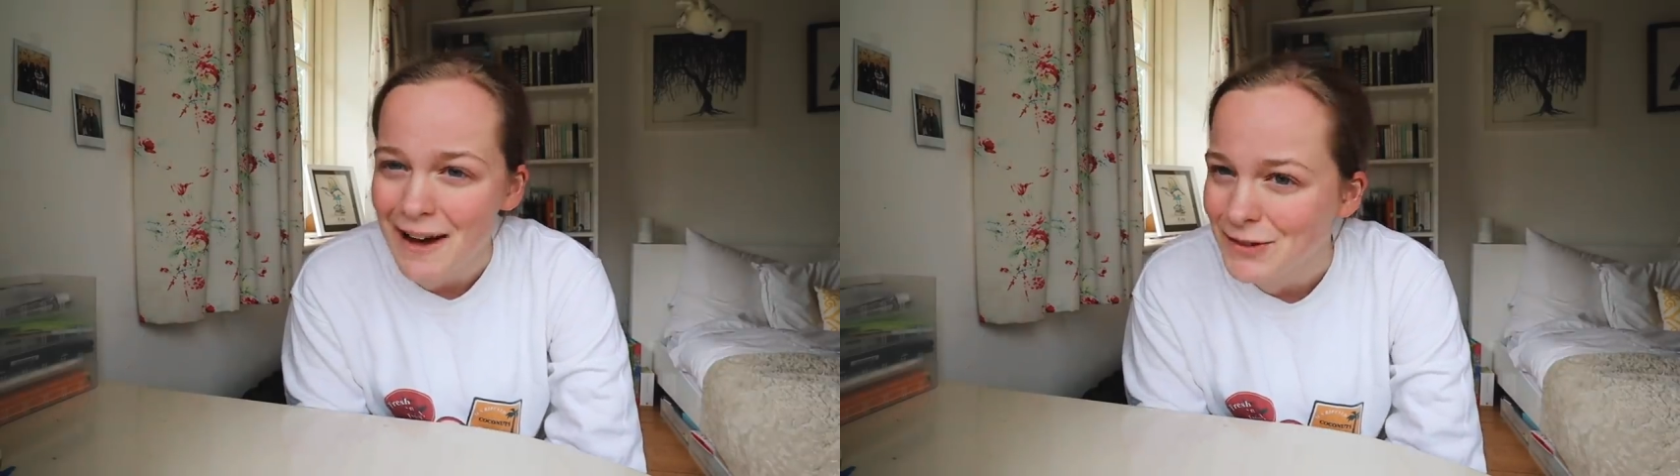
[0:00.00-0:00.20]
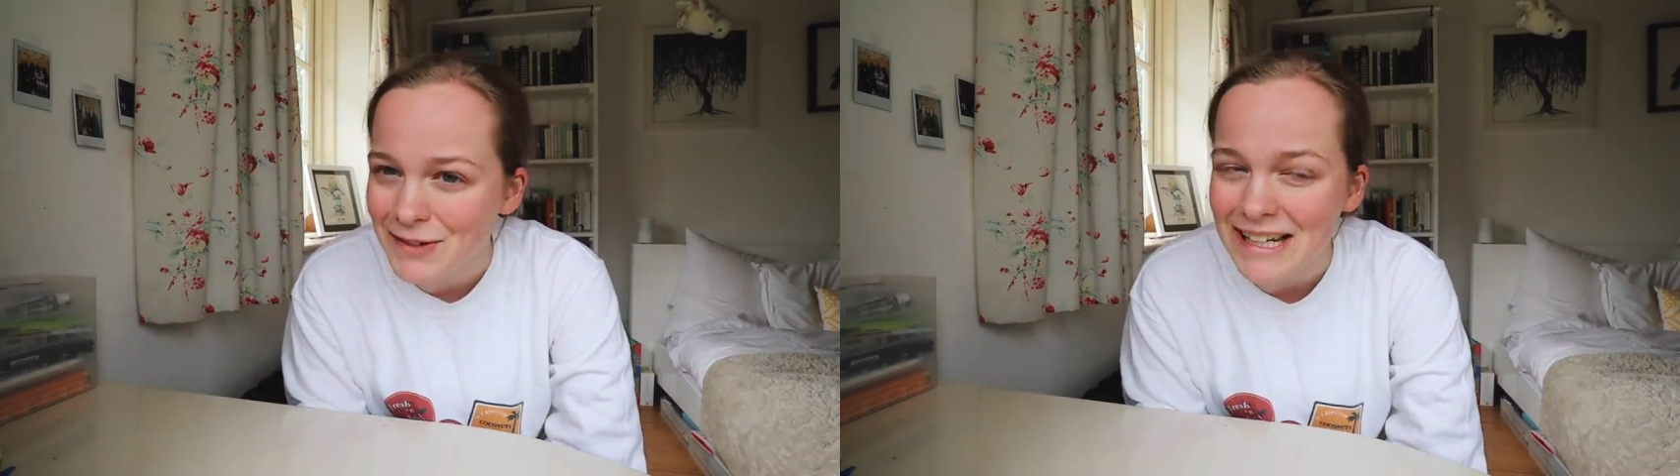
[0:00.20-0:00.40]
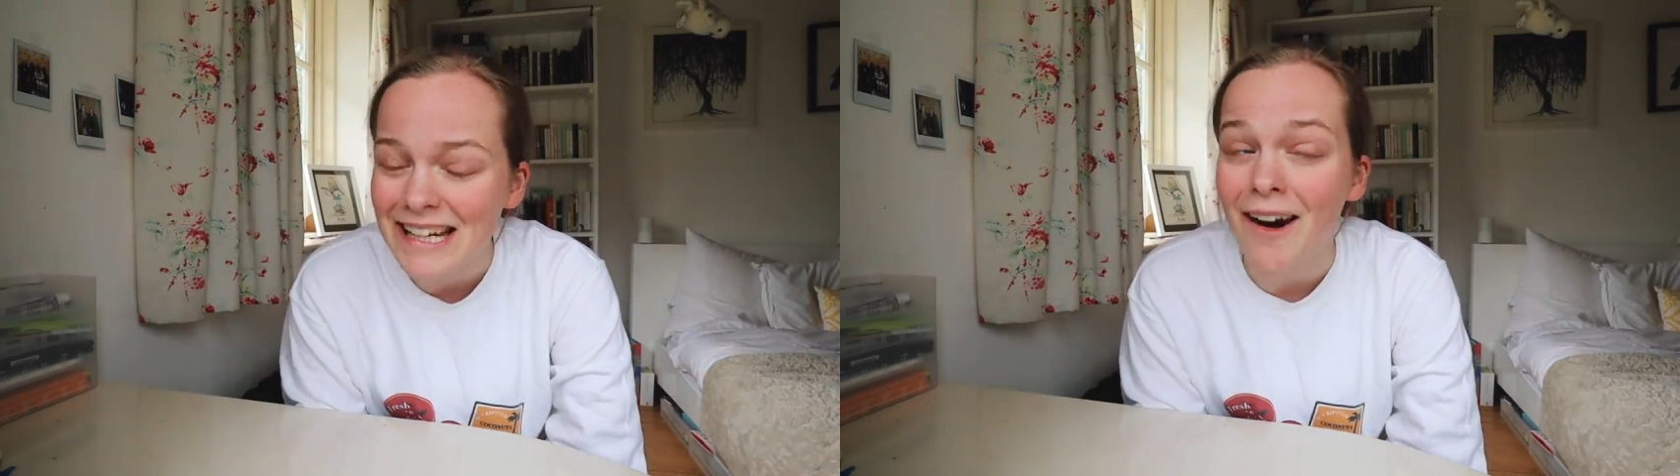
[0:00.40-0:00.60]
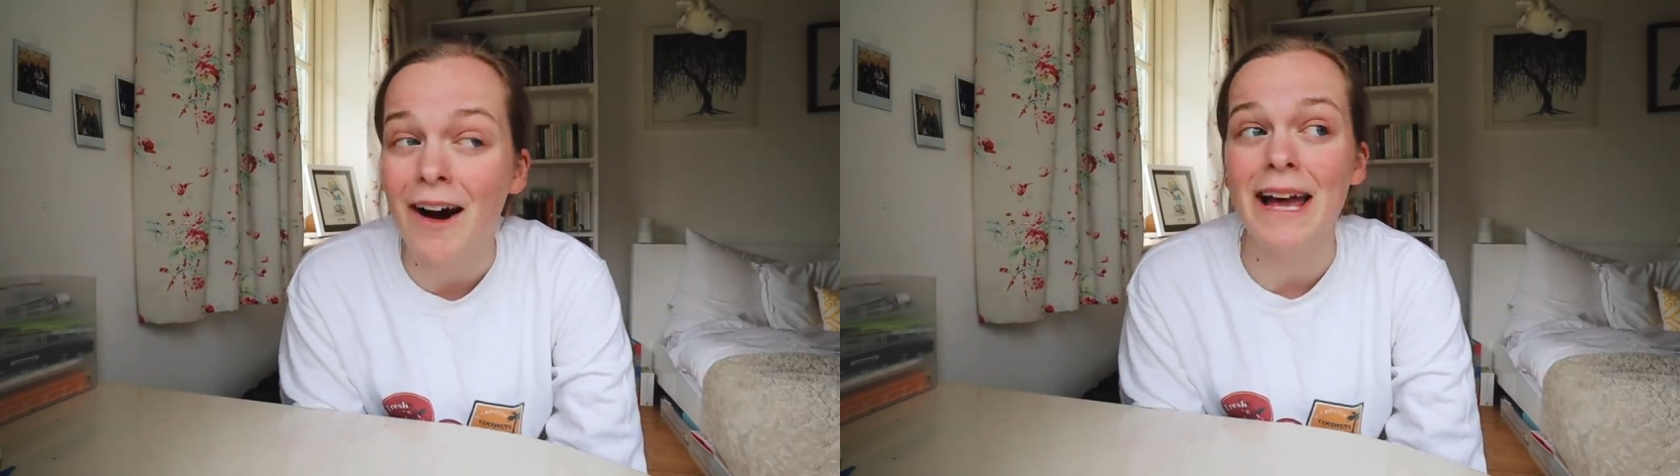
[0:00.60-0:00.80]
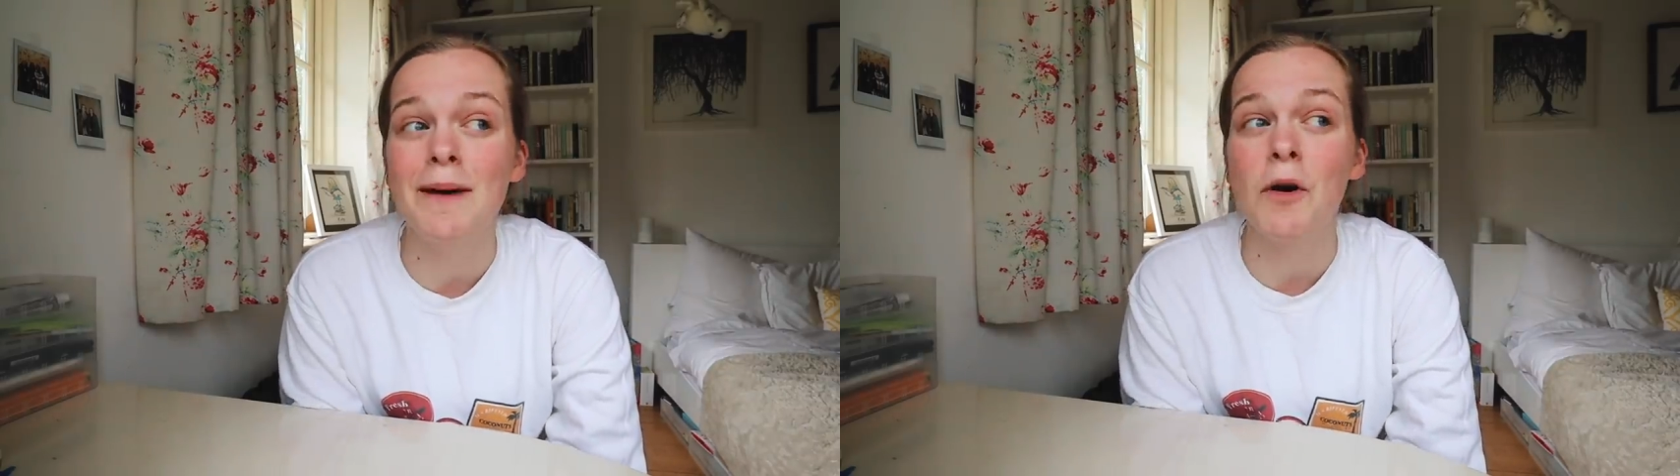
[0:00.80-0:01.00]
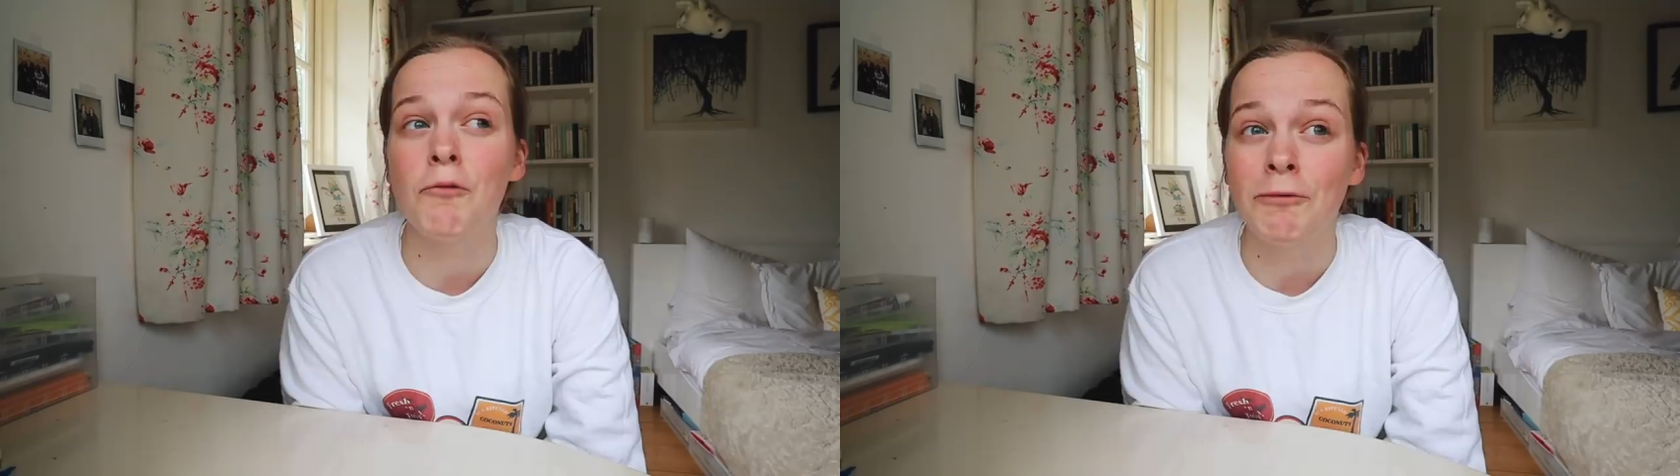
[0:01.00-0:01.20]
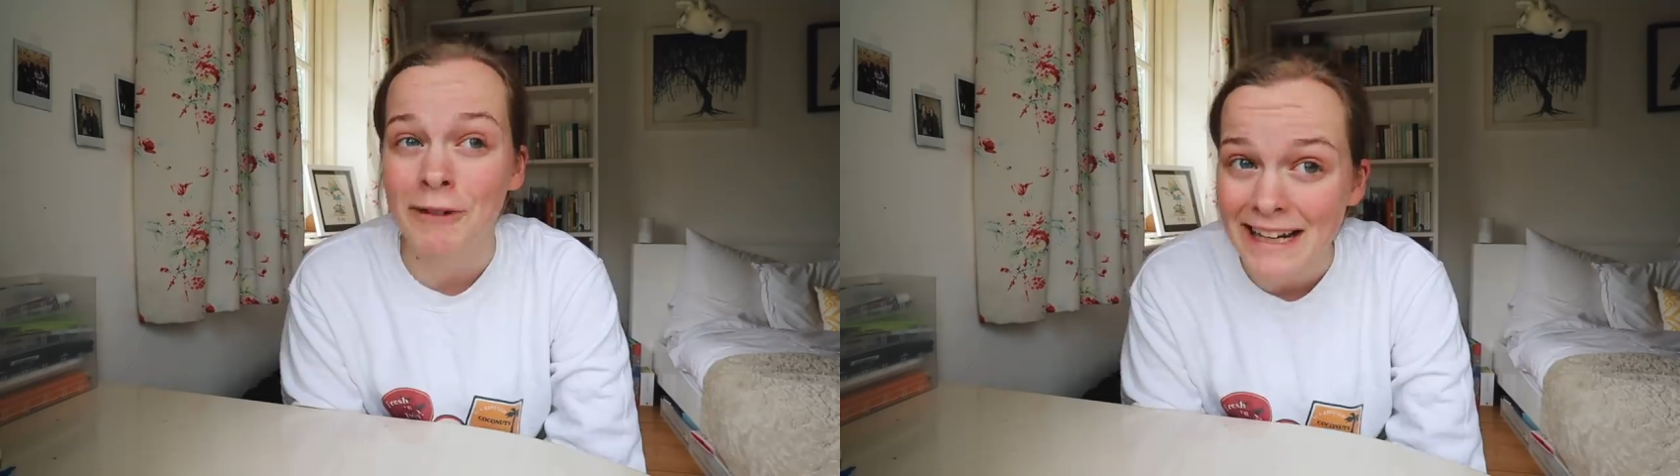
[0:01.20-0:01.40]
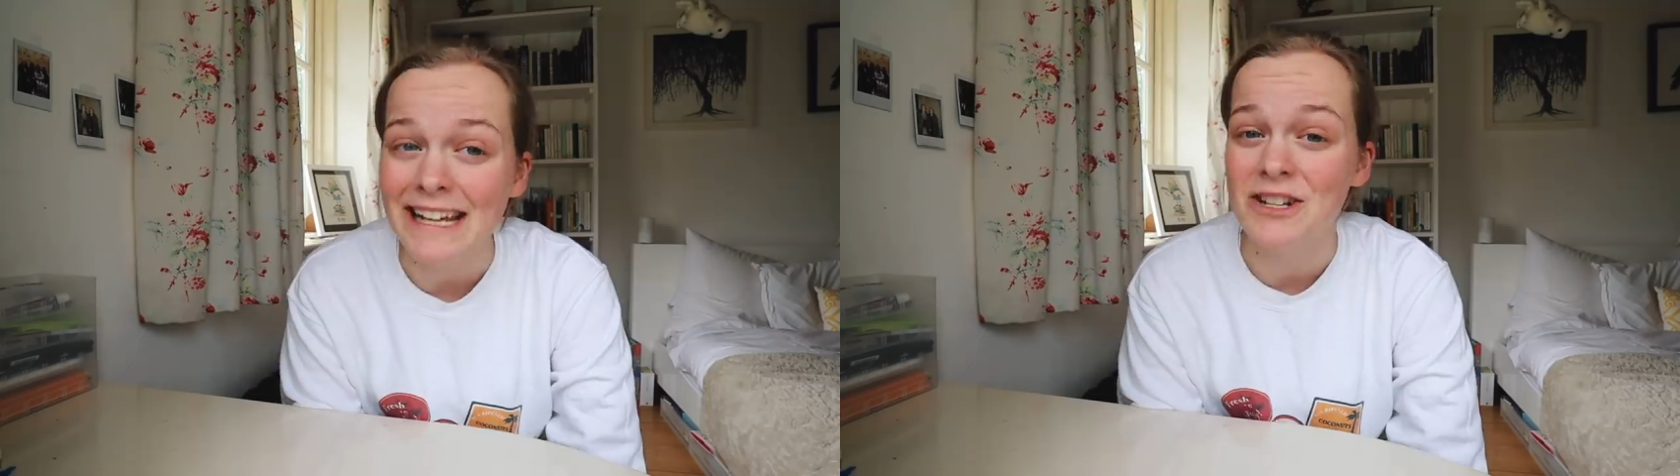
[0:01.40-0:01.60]
ever really, I am
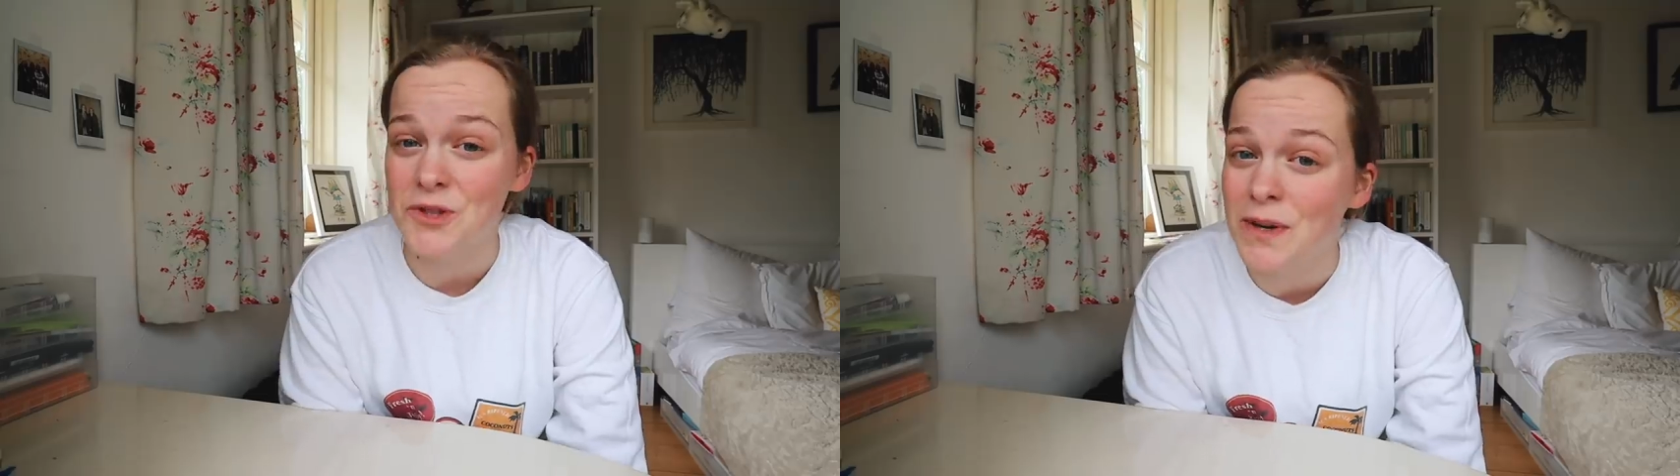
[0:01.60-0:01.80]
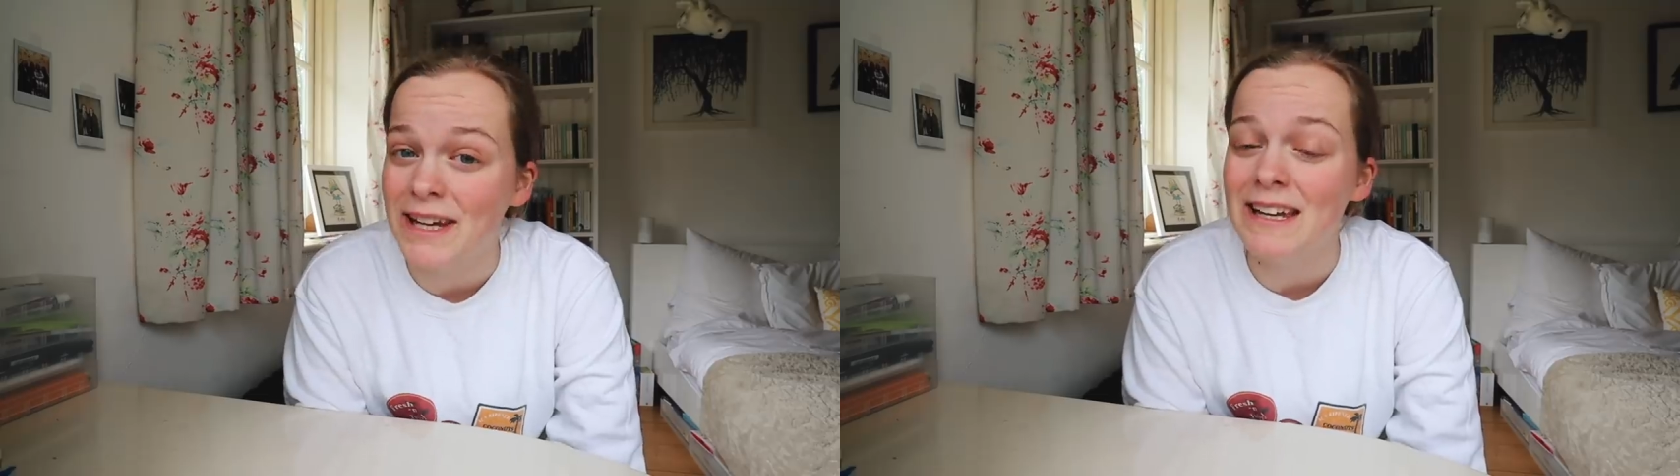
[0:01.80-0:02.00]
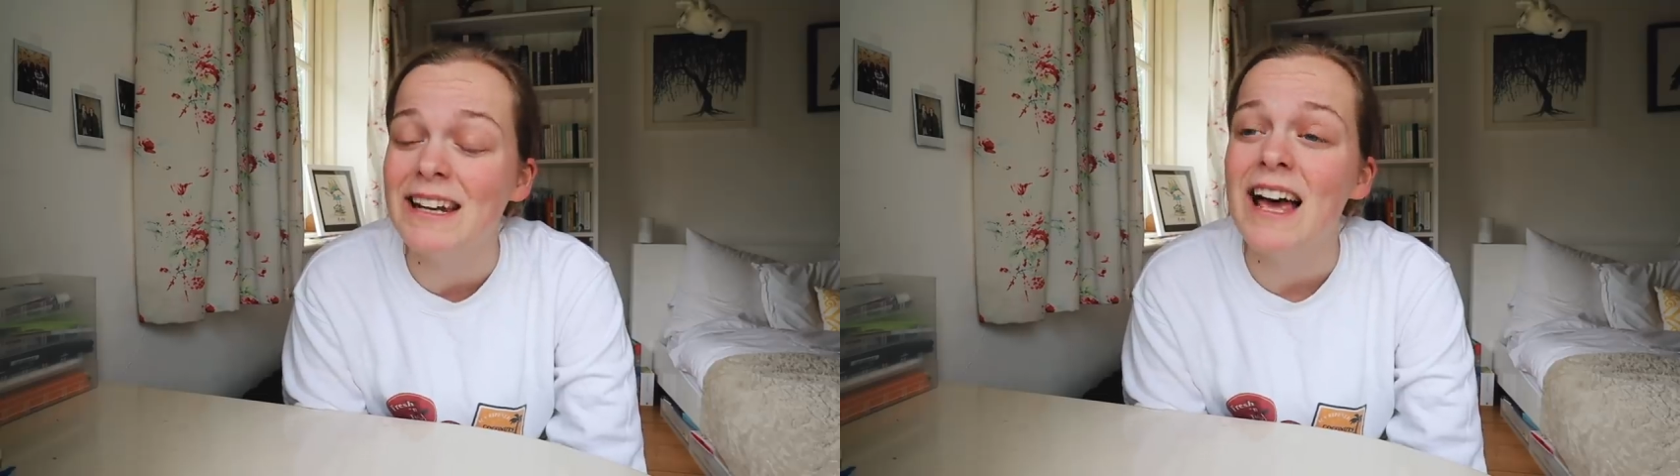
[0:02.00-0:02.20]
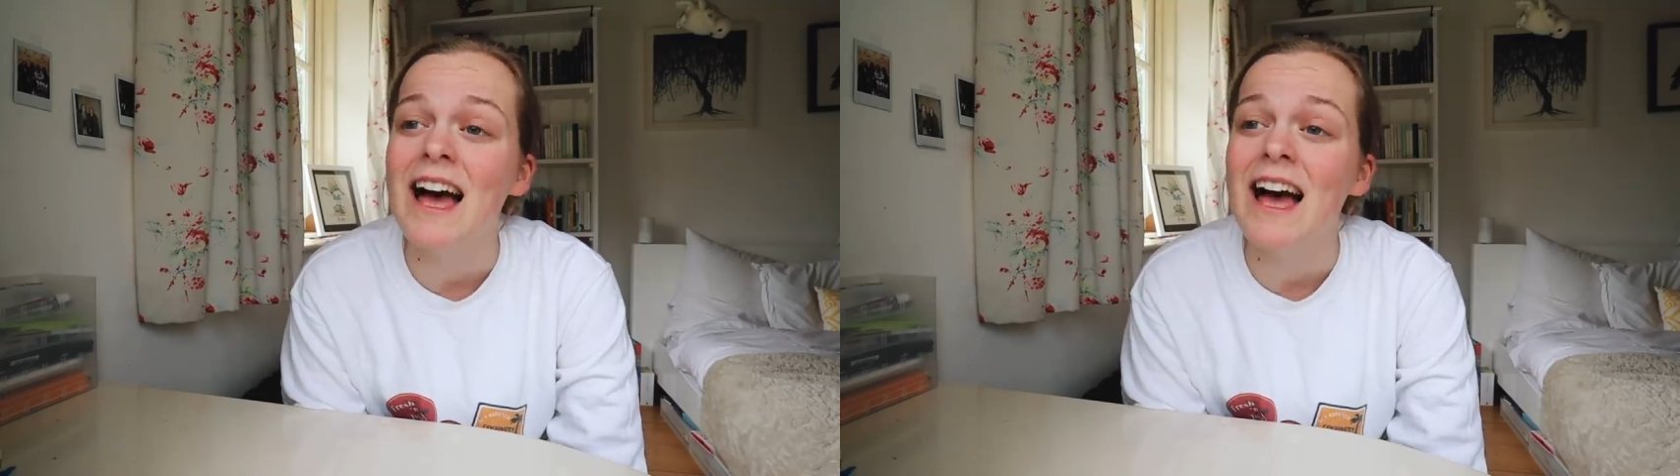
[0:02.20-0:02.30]
really enjoying it.